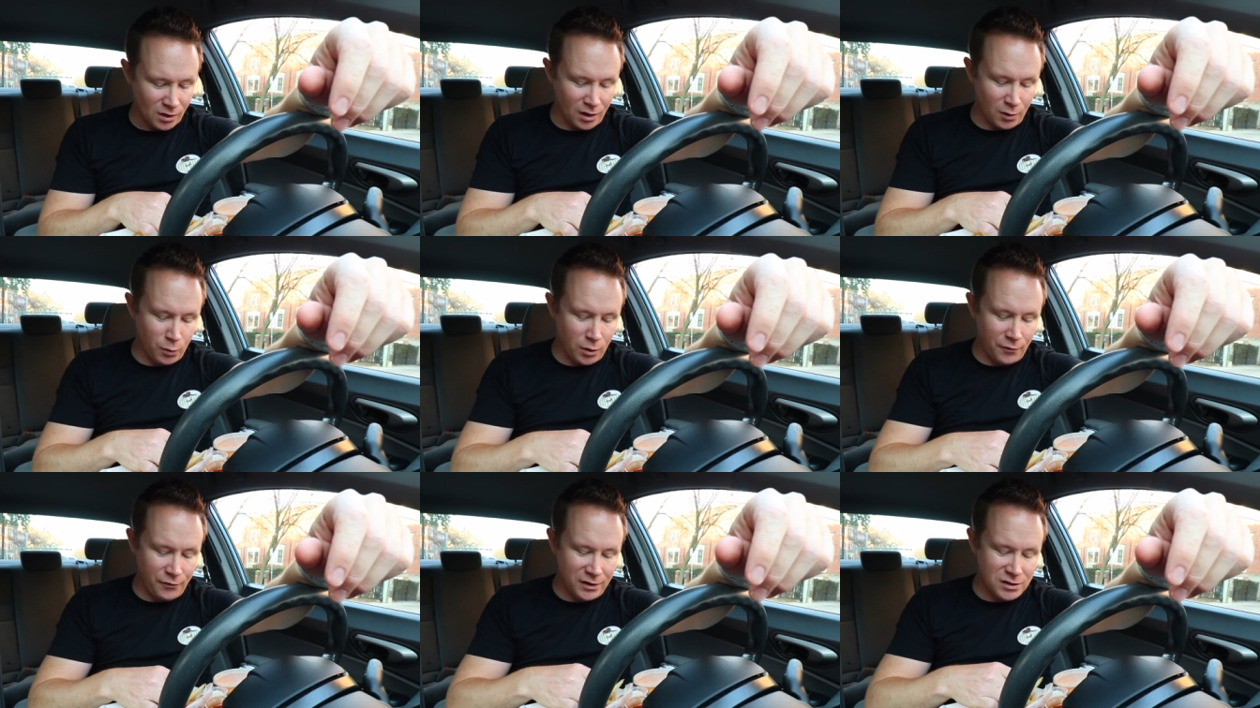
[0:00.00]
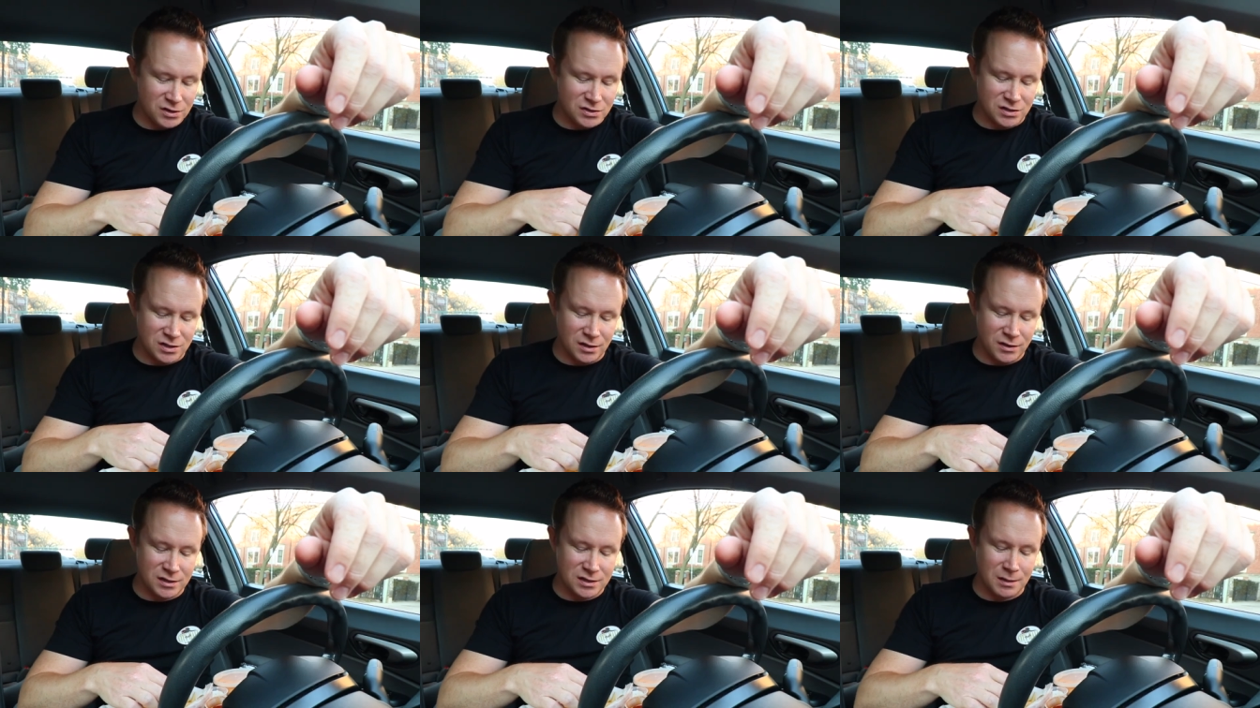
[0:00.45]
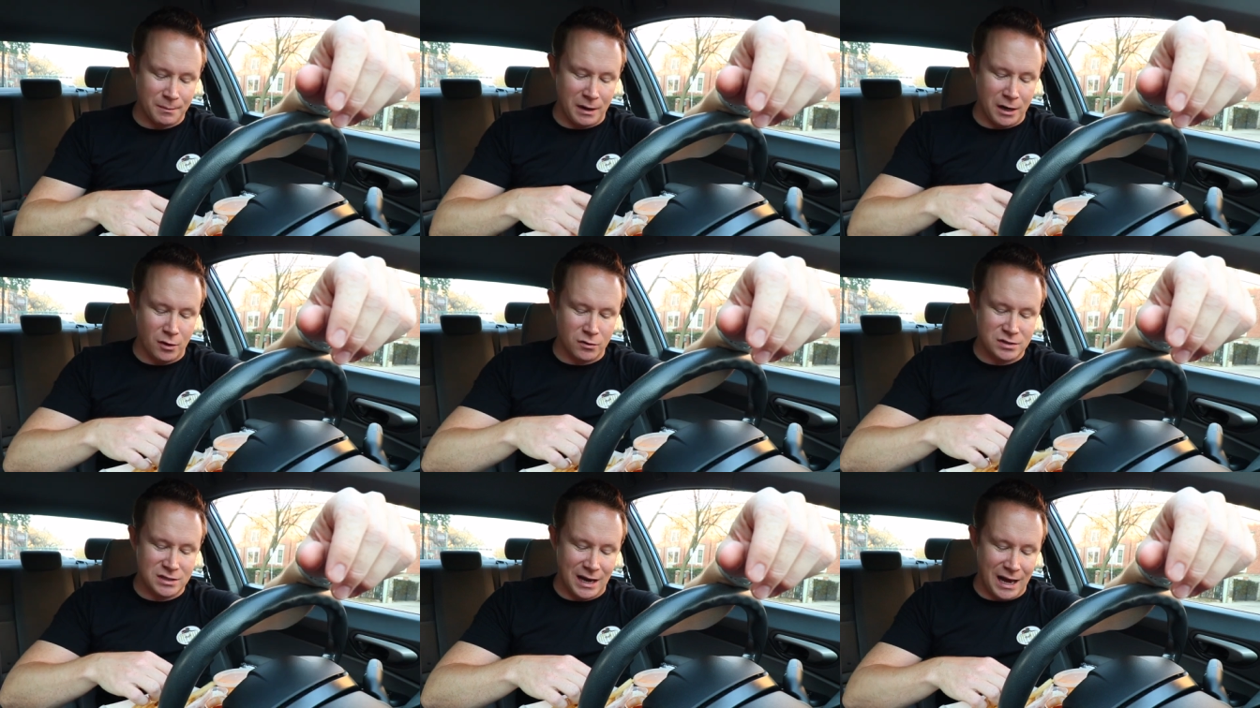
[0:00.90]
Like, what if I just did this on
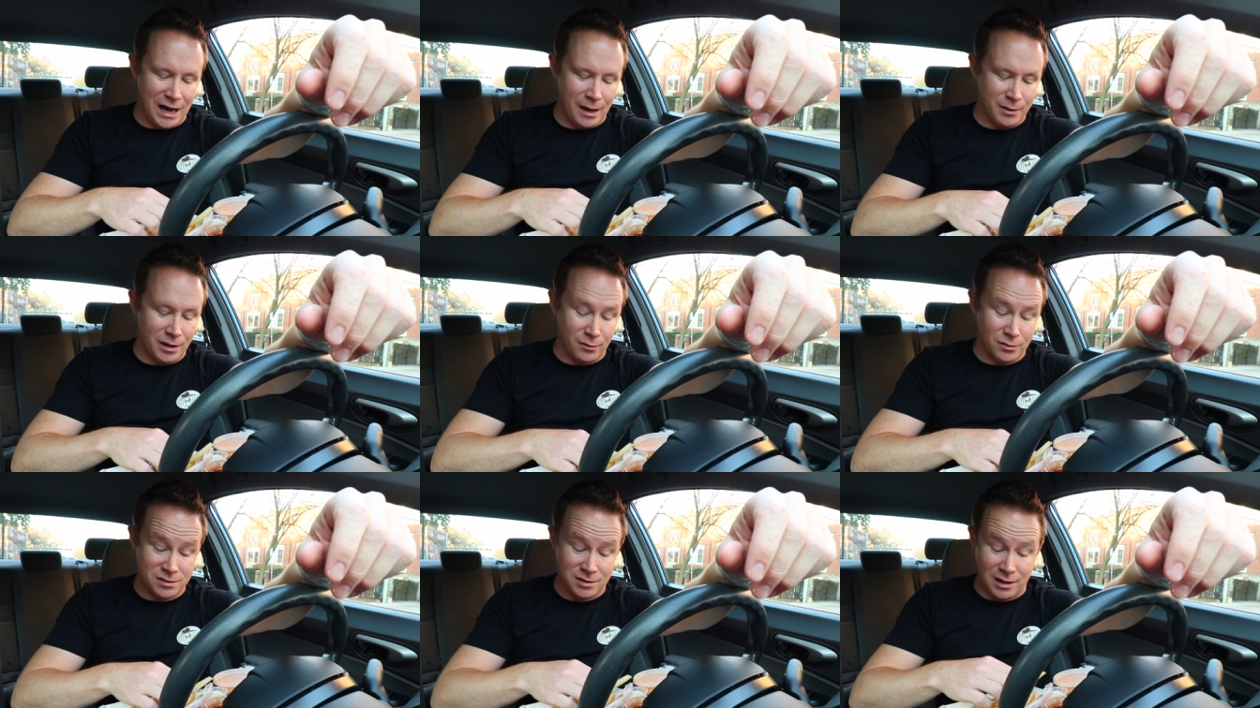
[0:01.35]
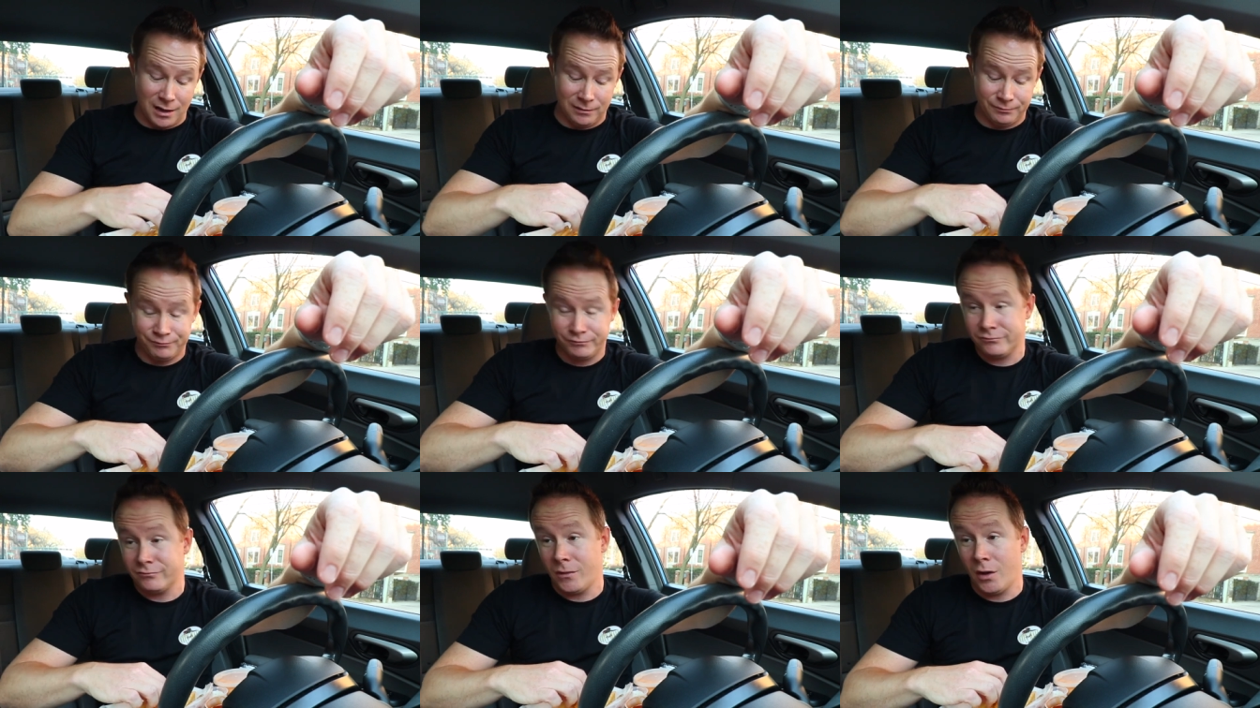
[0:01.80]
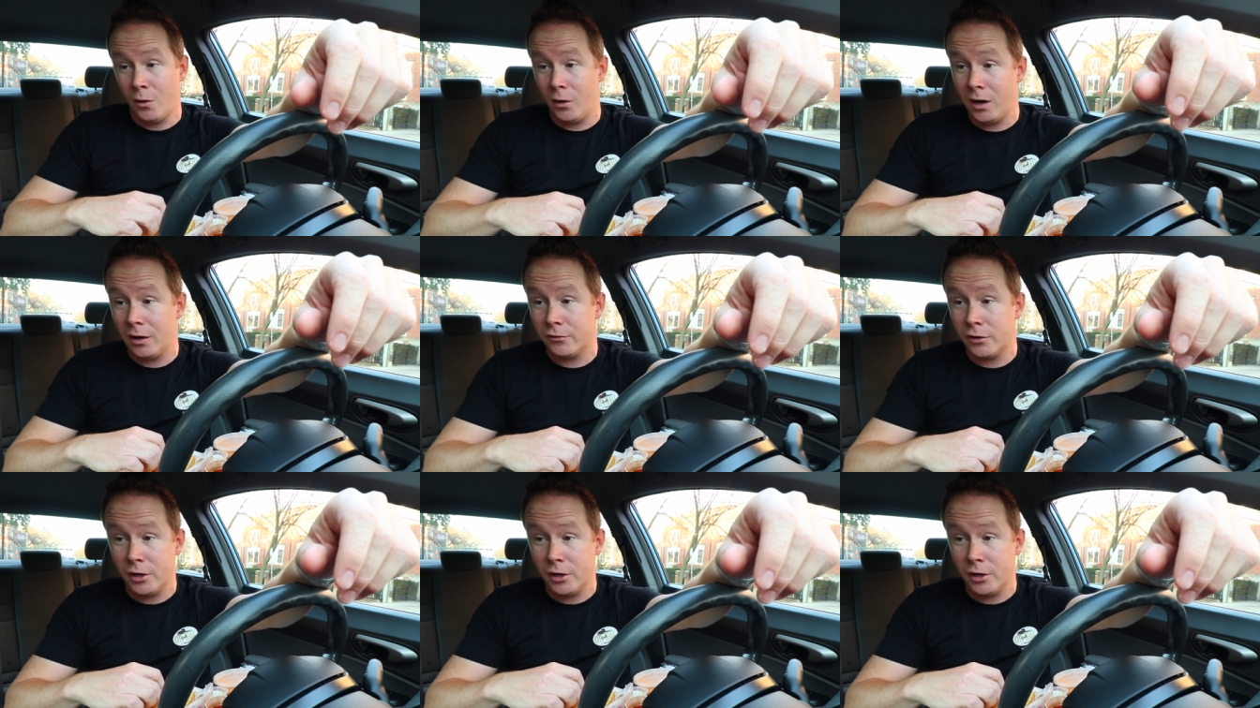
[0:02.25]
my own time and I was like, no one ever